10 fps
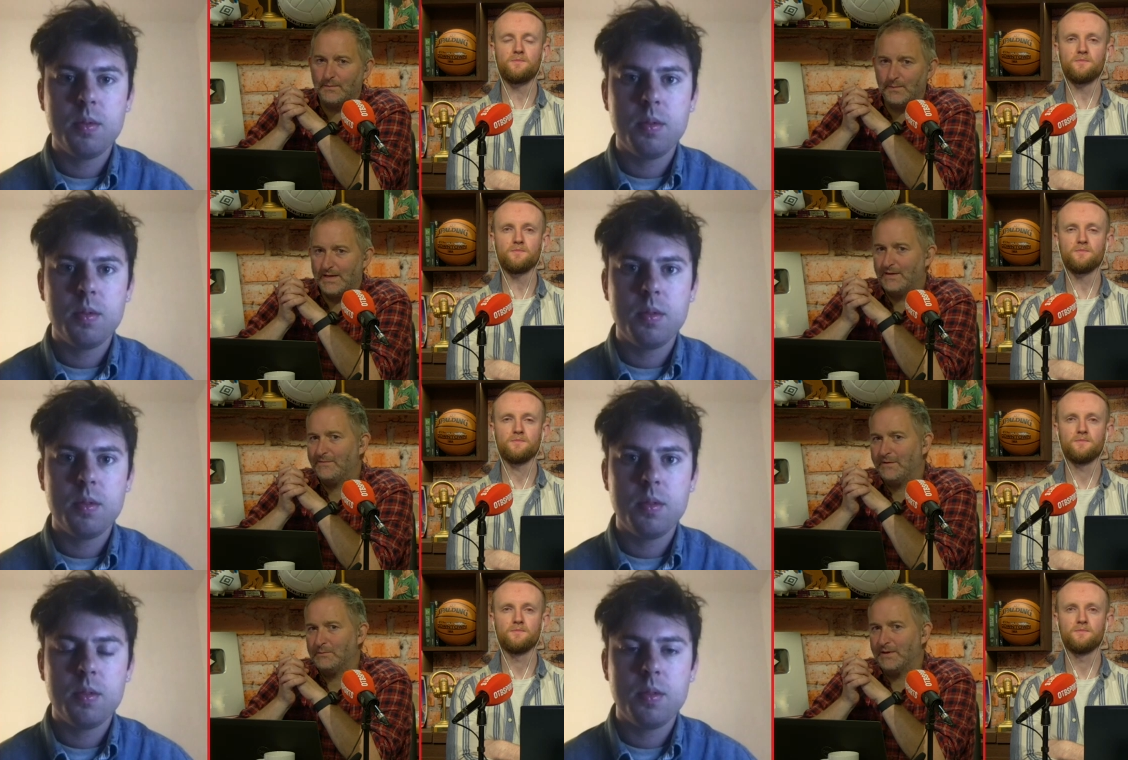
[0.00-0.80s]
Speaker 1: make a
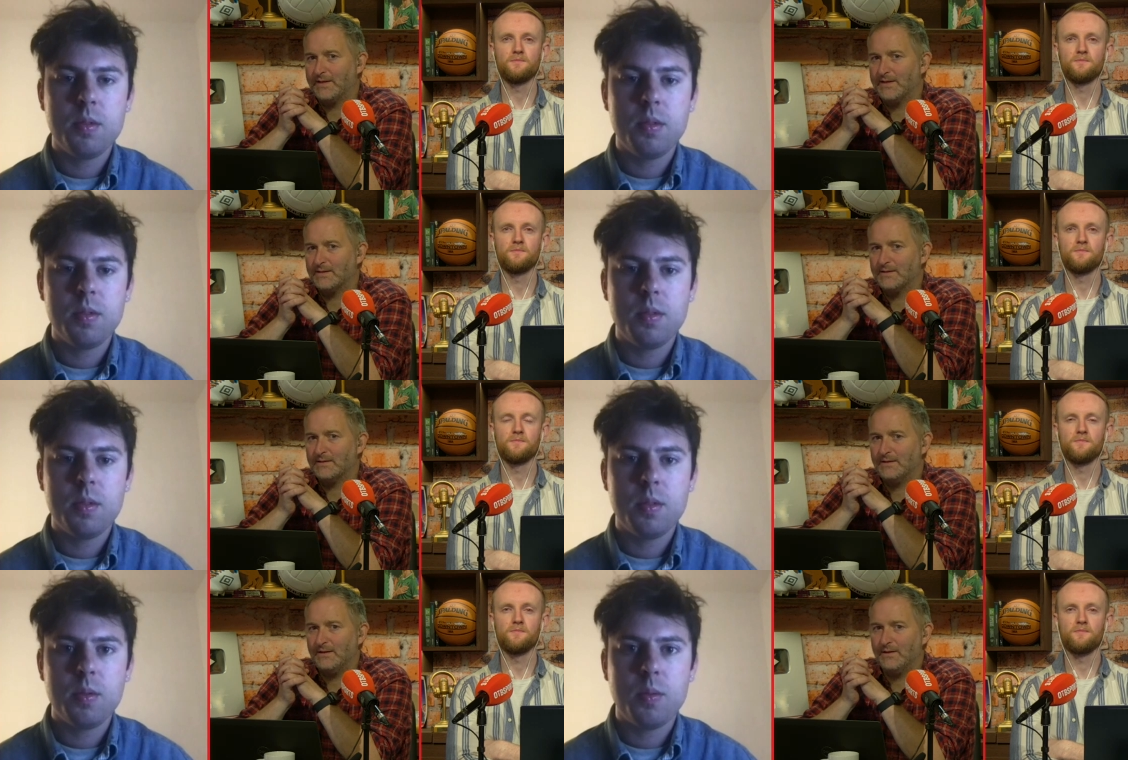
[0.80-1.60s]
film like this?
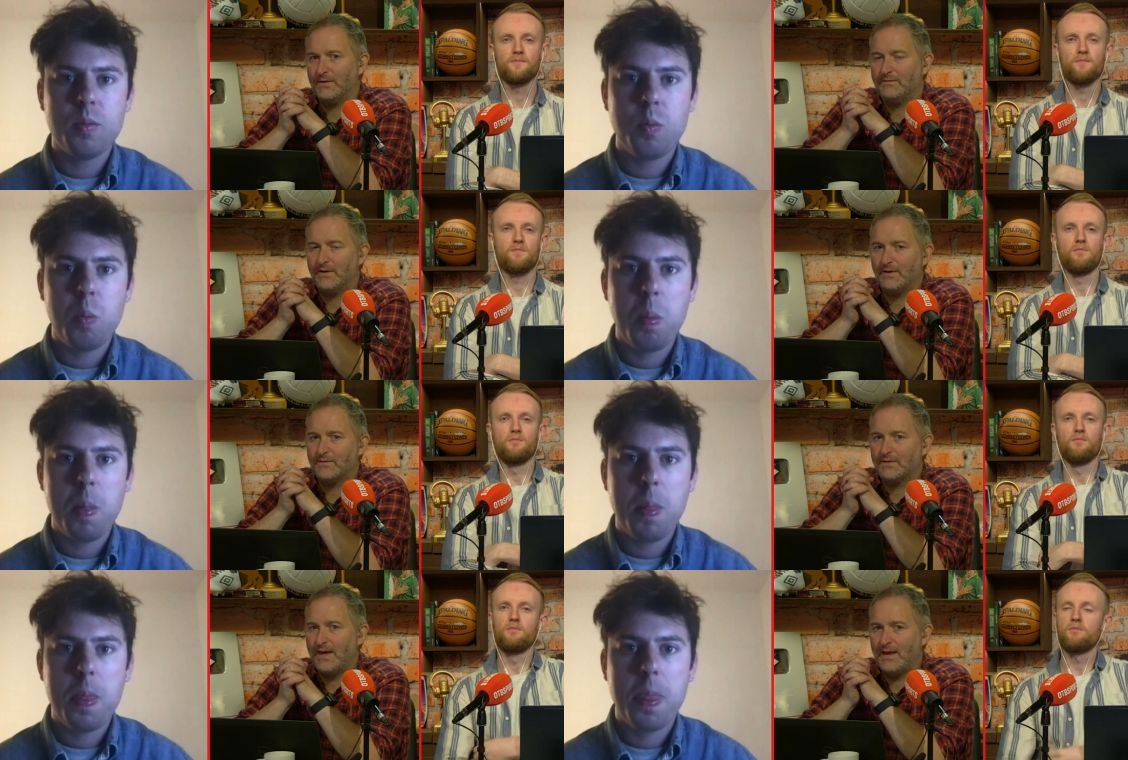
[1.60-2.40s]
Because, you know, it
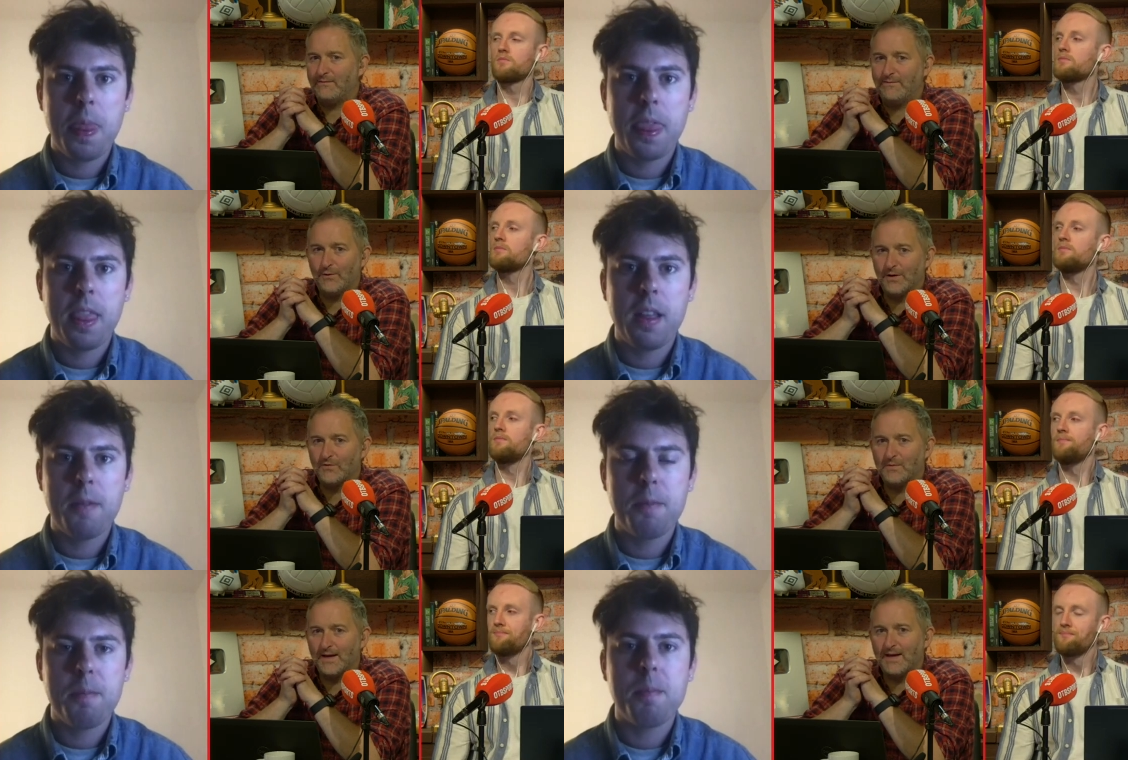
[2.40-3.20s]
involves getting footage
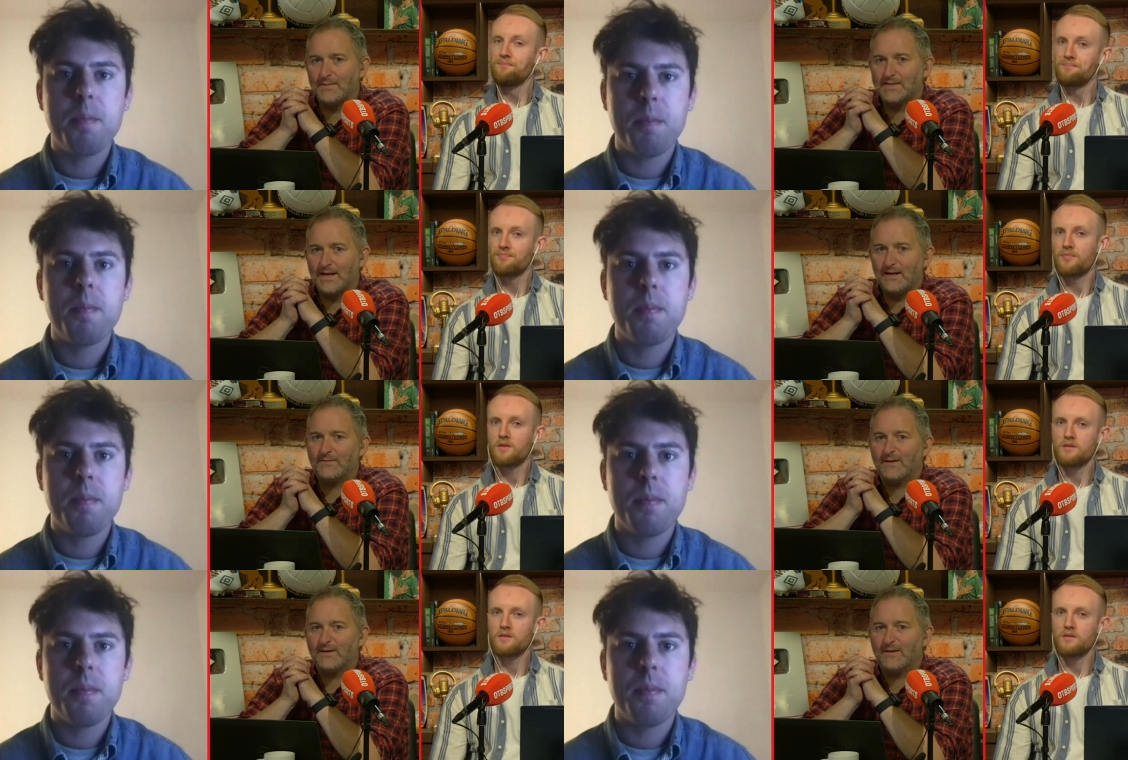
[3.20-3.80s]
from the game itself.